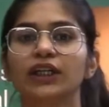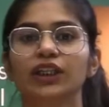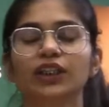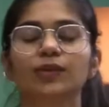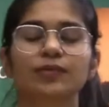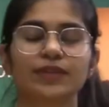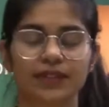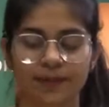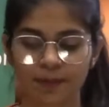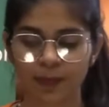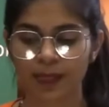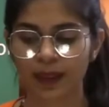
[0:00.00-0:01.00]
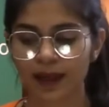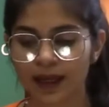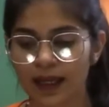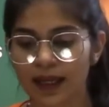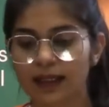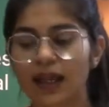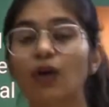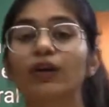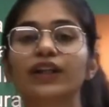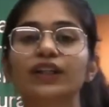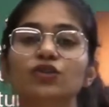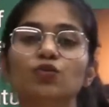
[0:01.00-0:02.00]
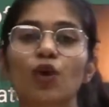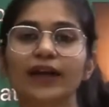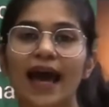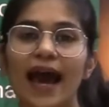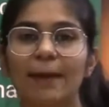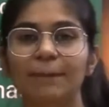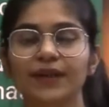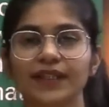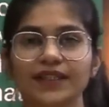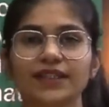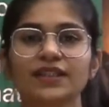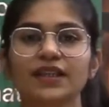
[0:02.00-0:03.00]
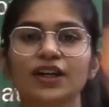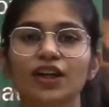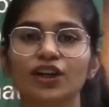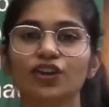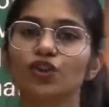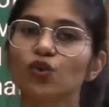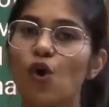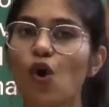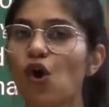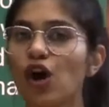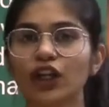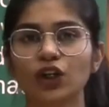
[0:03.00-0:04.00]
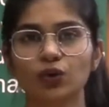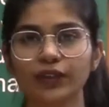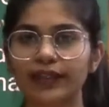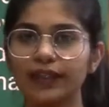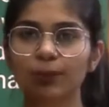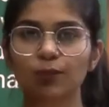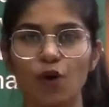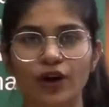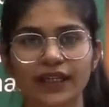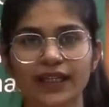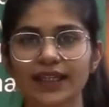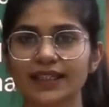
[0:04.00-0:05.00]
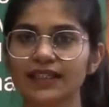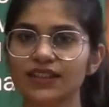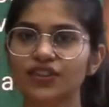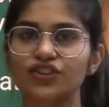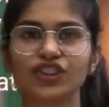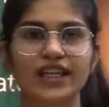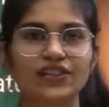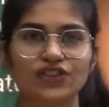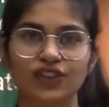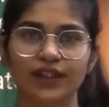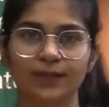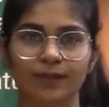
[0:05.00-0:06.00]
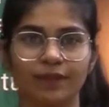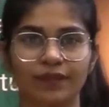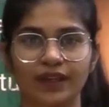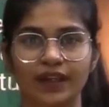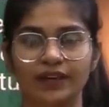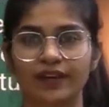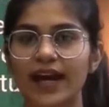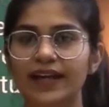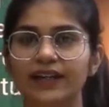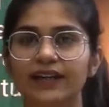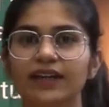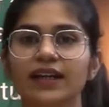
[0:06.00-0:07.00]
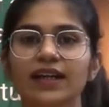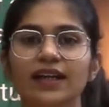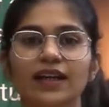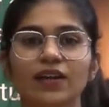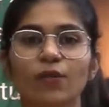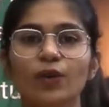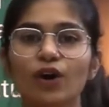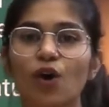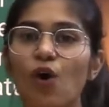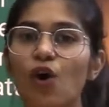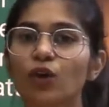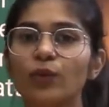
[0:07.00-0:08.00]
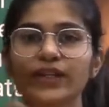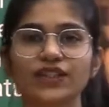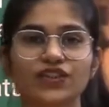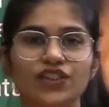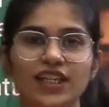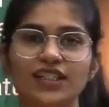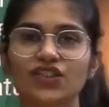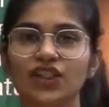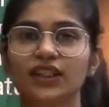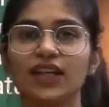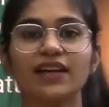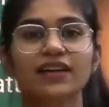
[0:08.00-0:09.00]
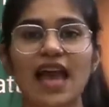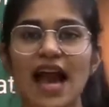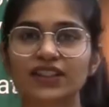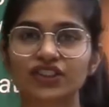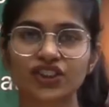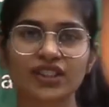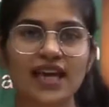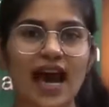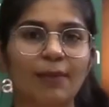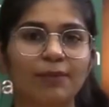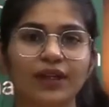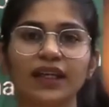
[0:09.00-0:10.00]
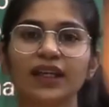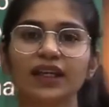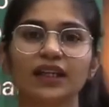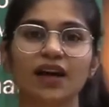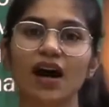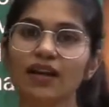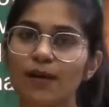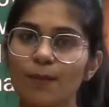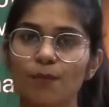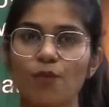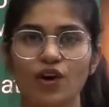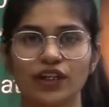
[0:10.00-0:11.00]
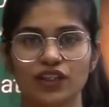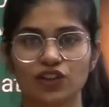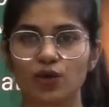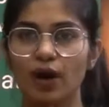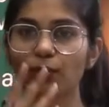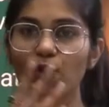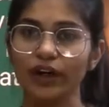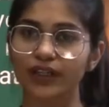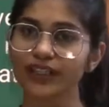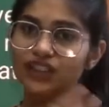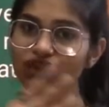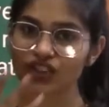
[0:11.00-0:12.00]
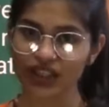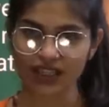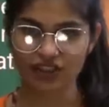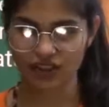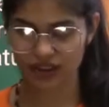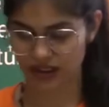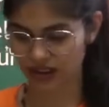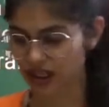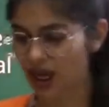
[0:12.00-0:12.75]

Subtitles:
terms. Now kids, what happened is, you all know that our body is changing, right? We're always changing. There are reactions happening in our body. So our body changes.